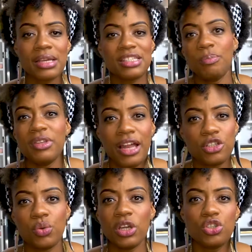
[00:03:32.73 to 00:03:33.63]
something that
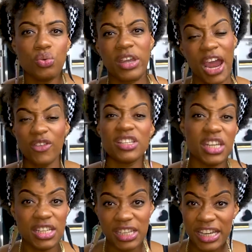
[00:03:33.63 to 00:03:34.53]
you can do
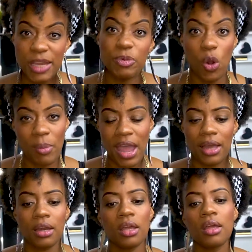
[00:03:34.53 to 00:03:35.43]
guaranteed to keep your man.